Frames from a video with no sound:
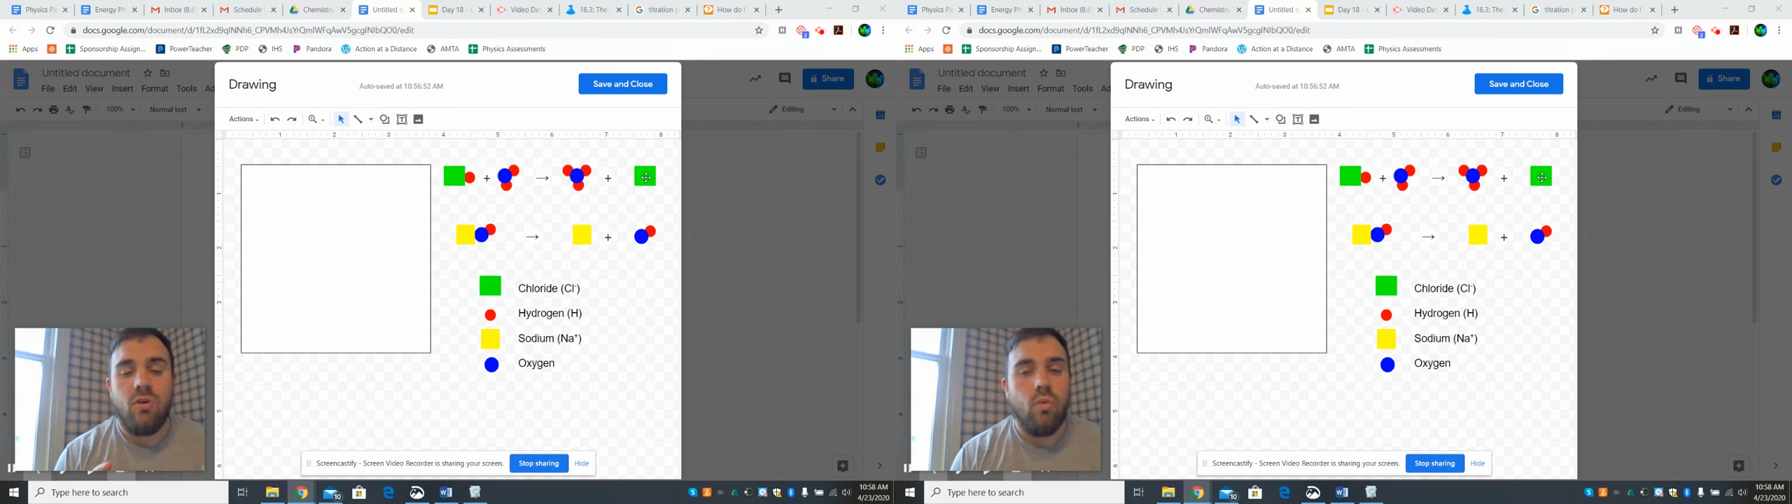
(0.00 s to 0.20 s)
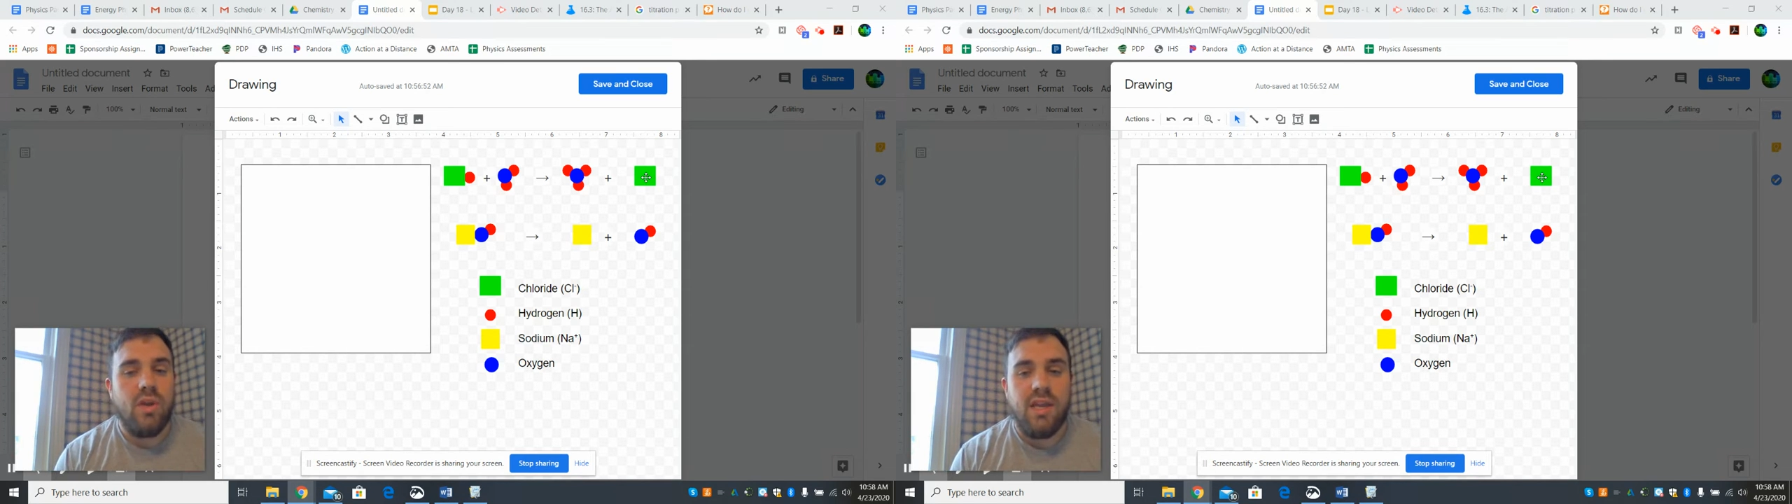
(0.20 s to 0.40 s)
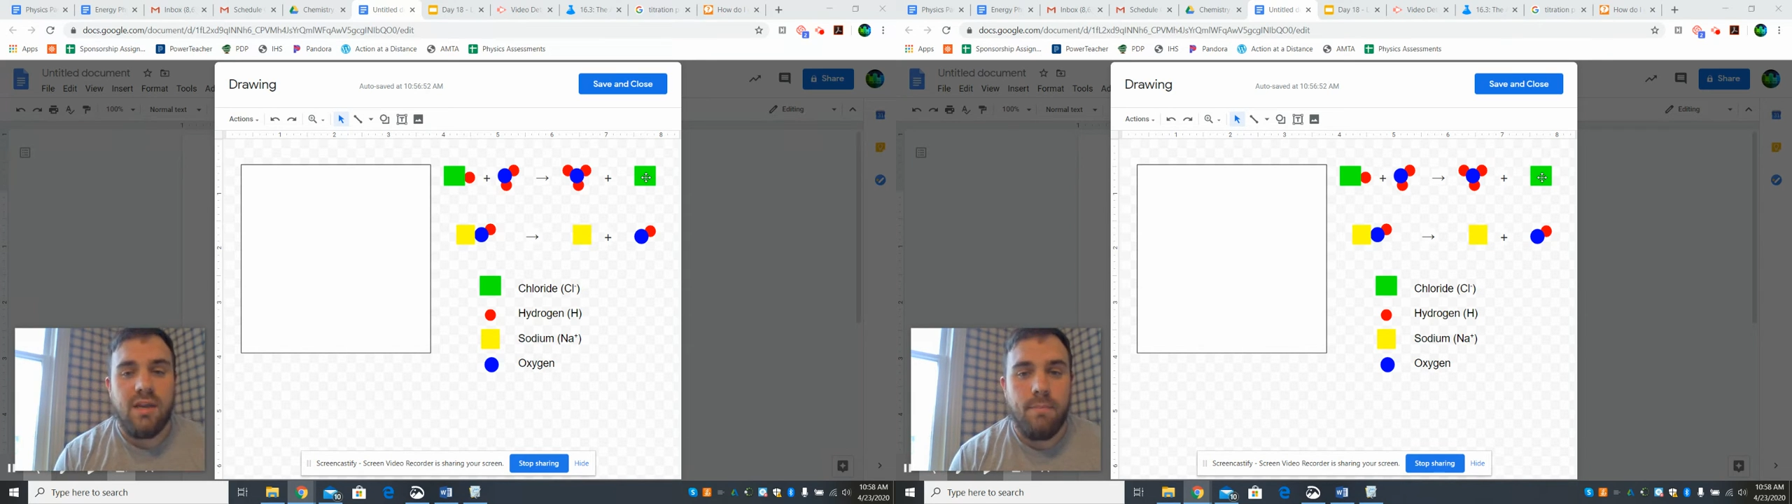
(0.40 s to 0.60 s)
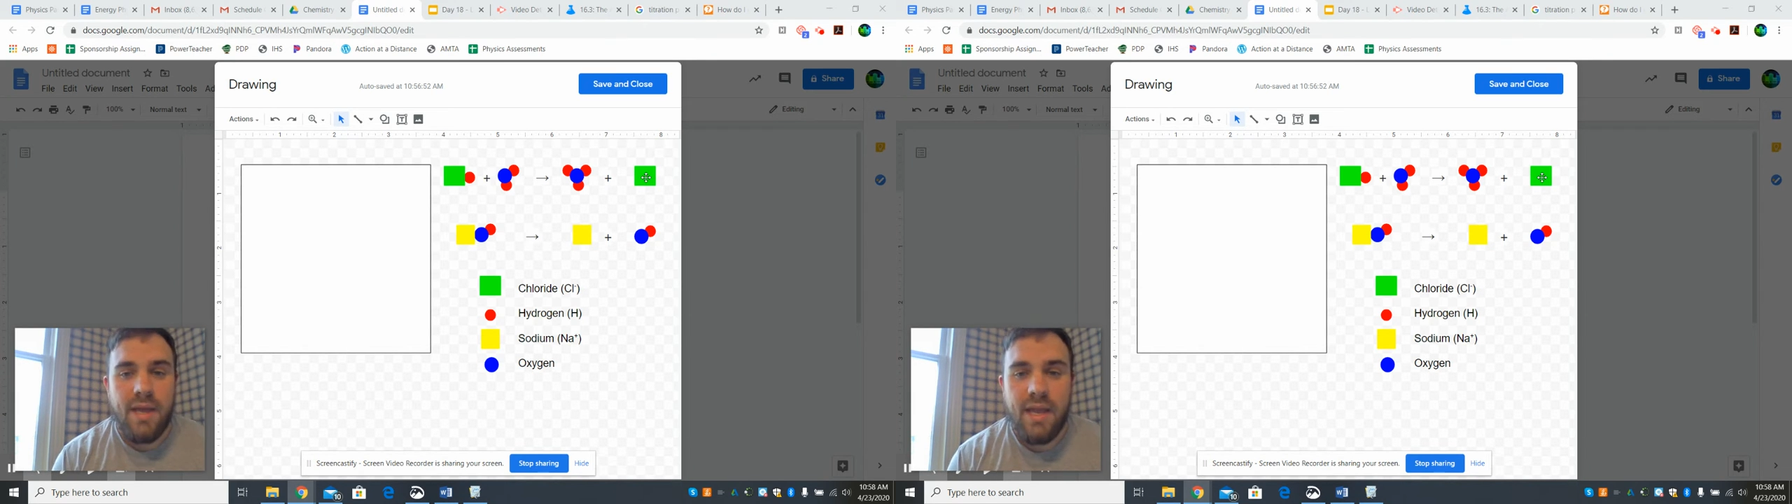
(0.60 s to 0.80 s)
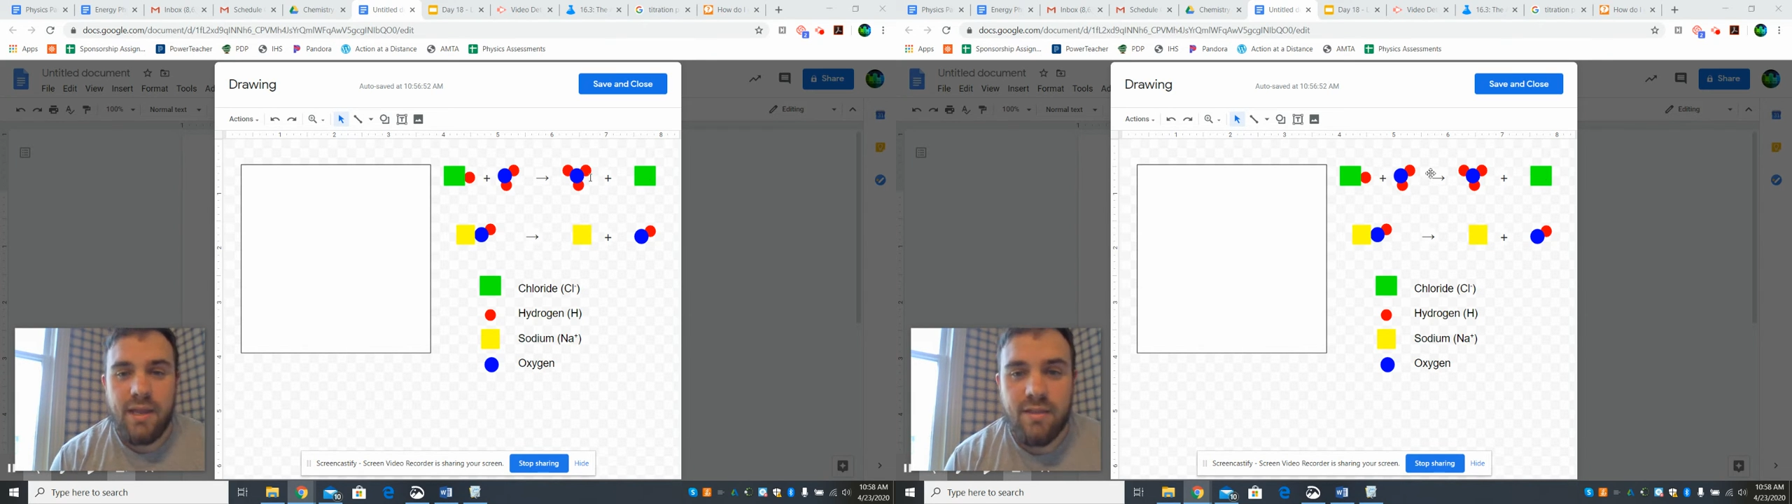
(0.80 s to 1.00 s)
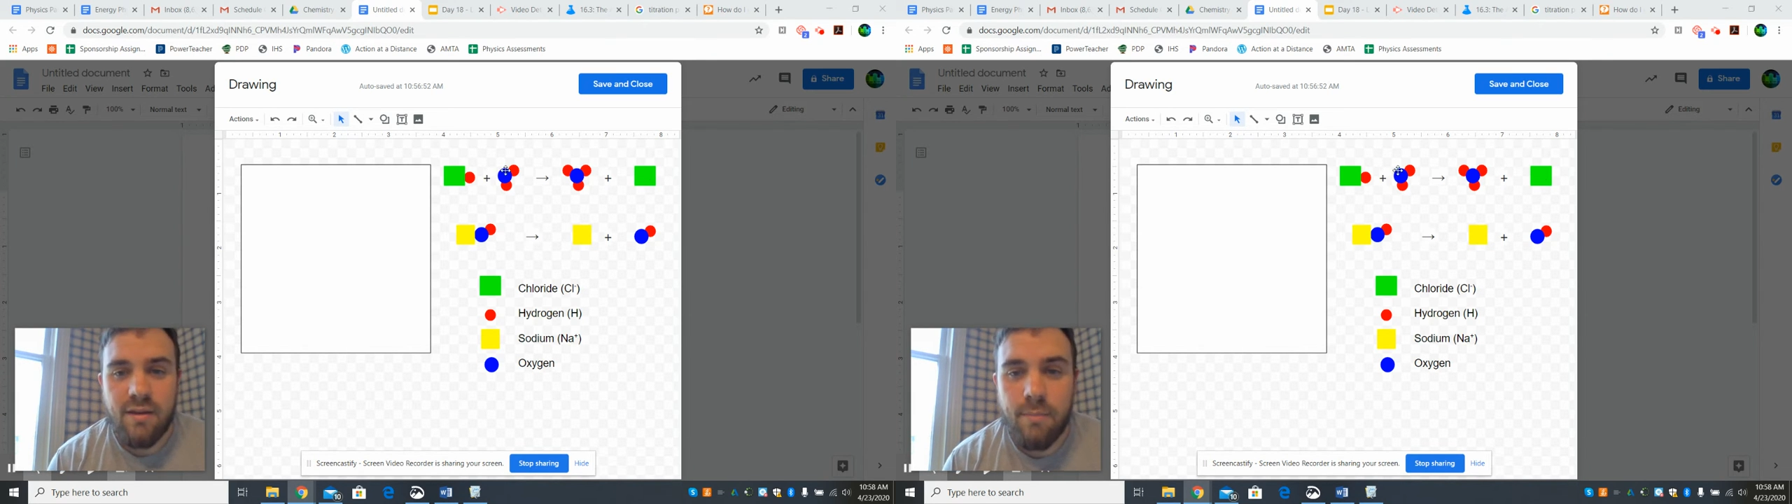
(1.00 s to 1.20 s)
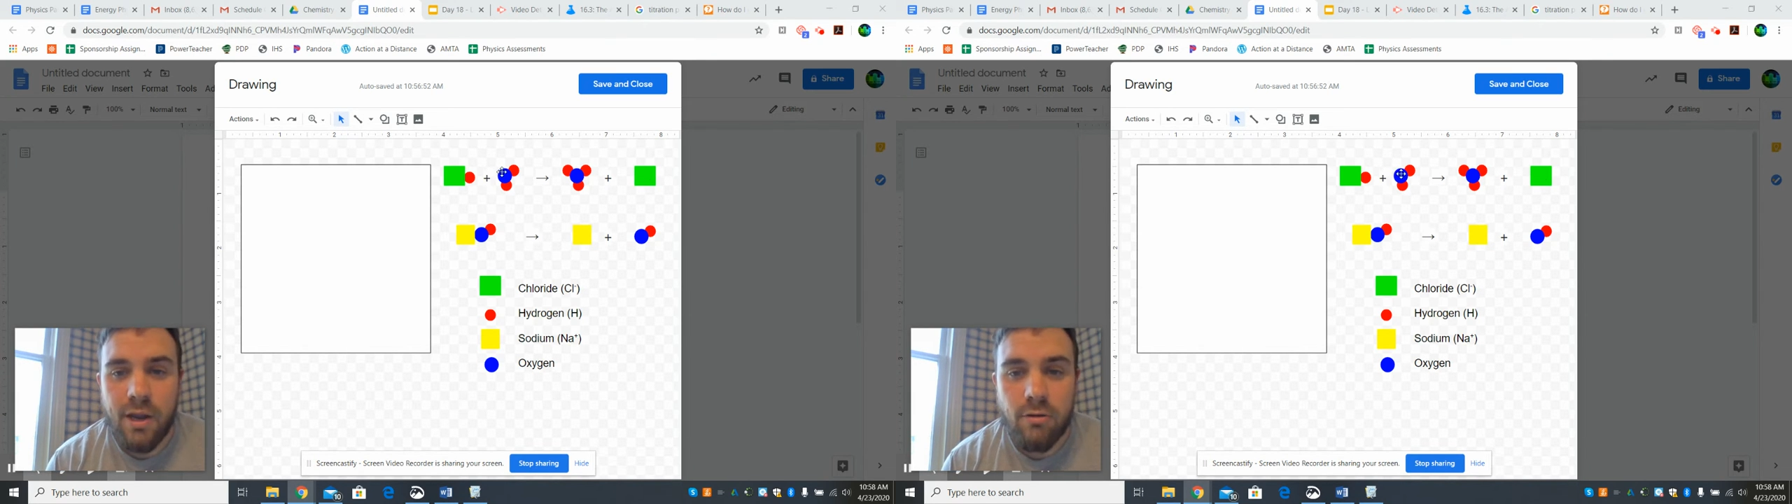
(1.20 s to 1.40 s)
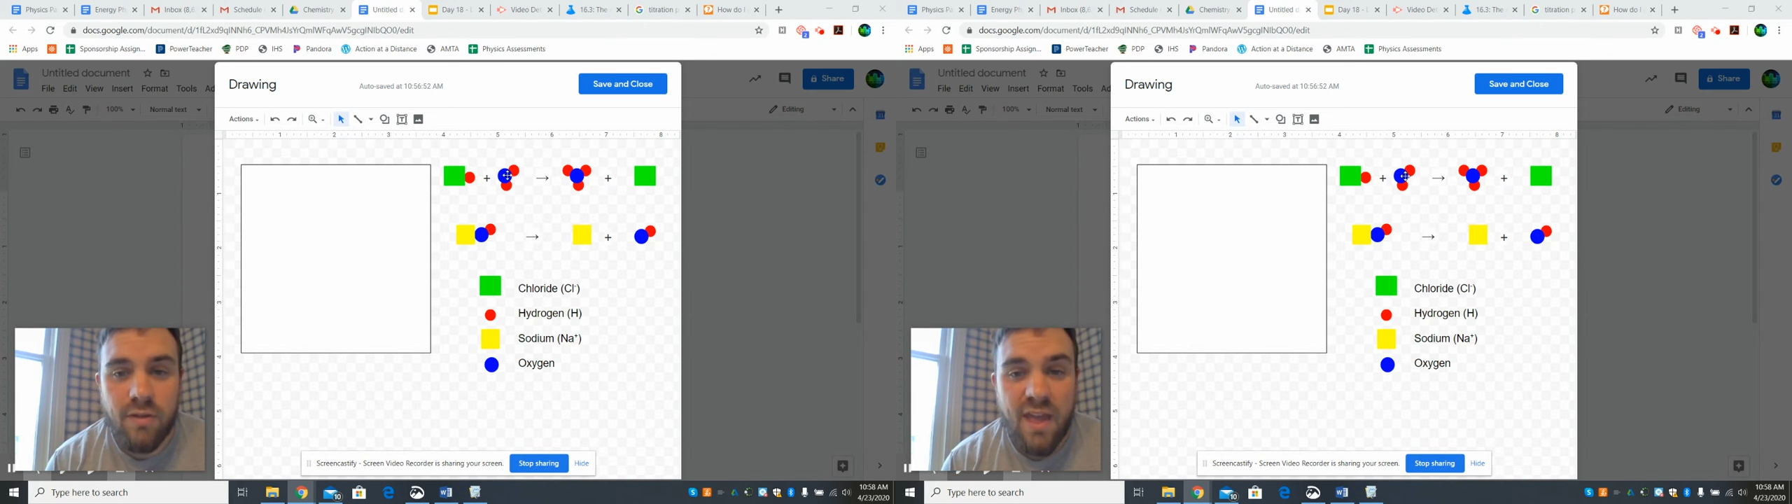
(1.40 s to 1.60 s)
a weak base
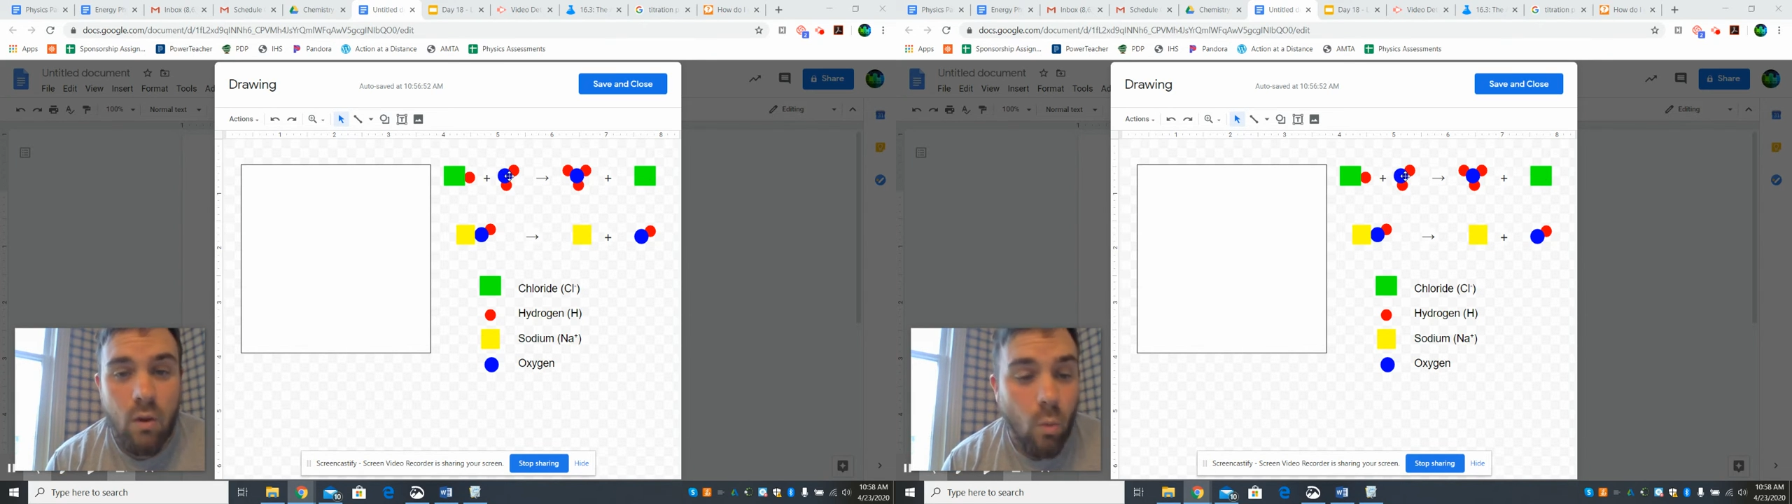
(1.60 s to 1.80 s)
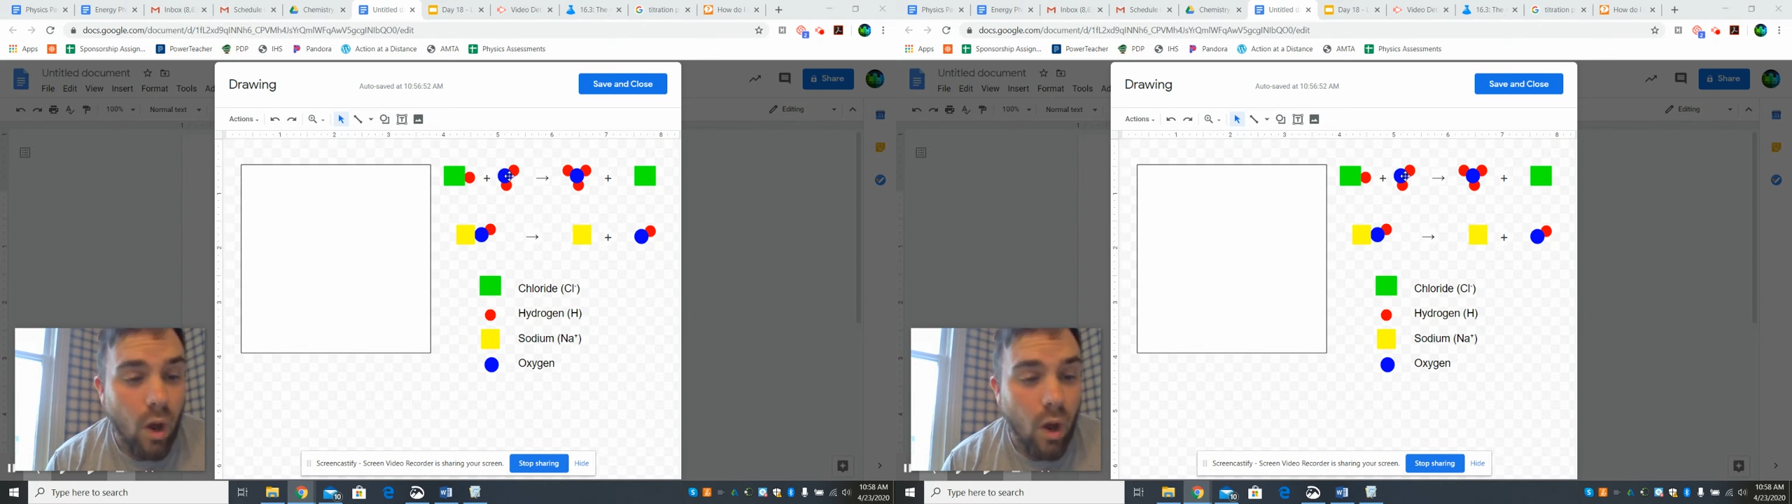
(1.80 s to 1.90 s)
compared to that